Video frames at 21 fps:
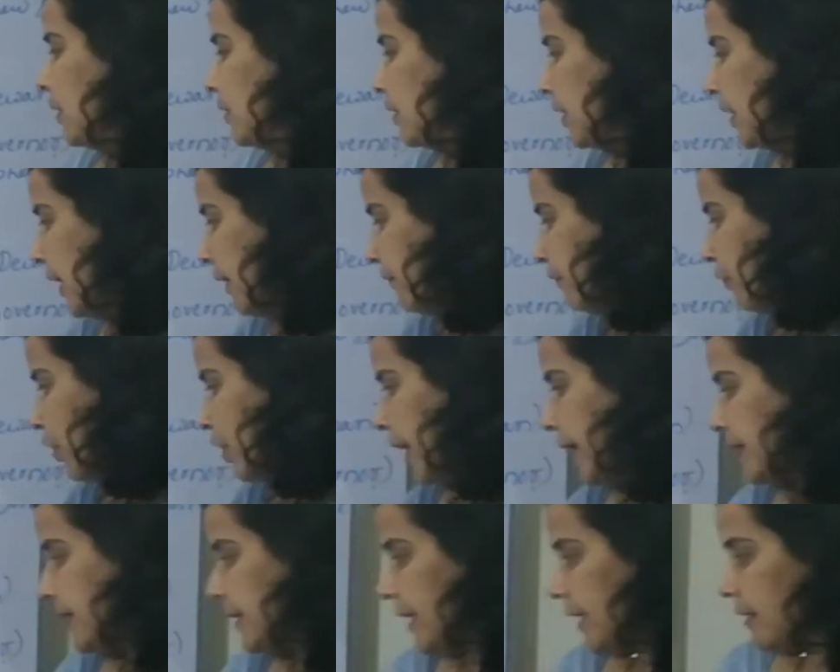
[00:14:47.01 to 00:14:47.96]
The name was
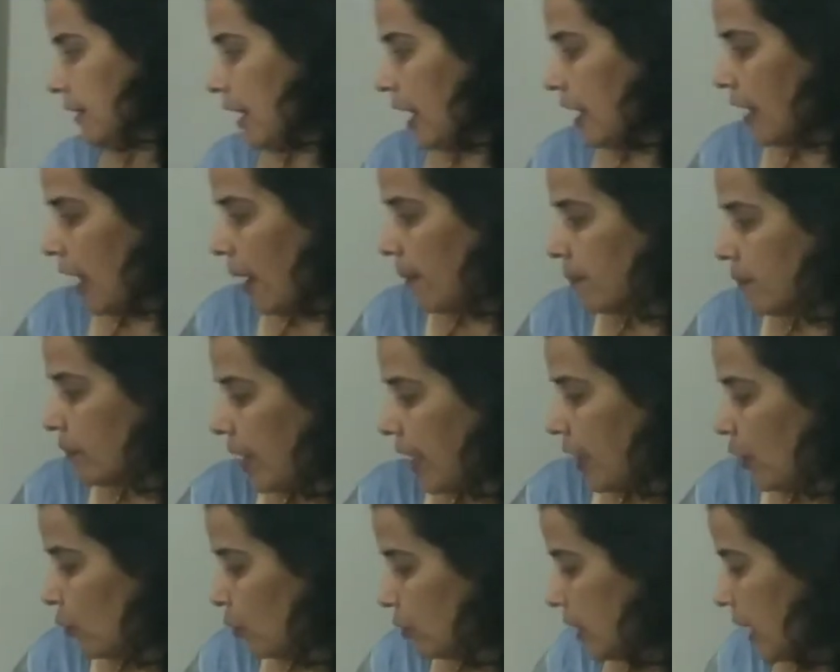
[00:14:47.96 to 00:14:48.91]
like Sita Ram
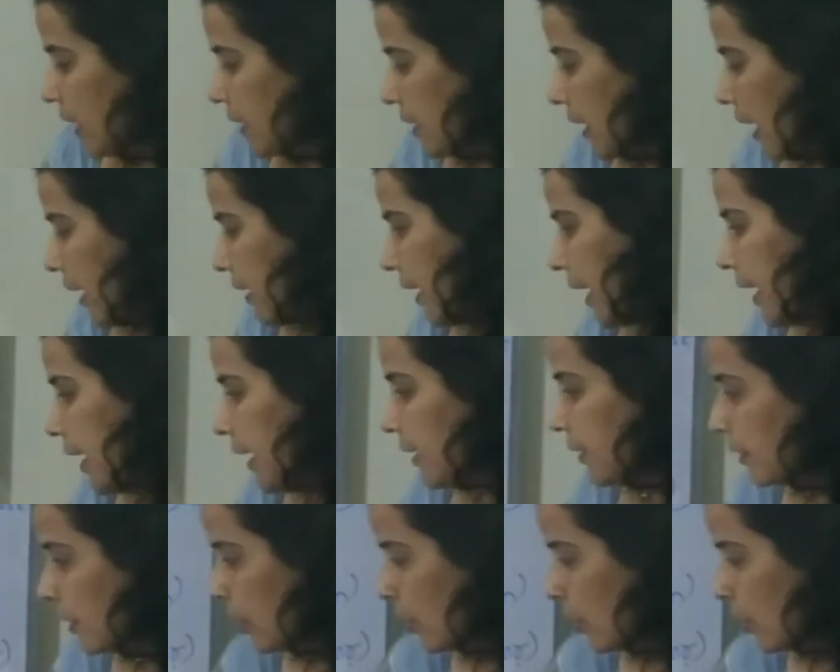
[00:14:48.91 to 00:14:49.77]
Ray, Uday Narayan,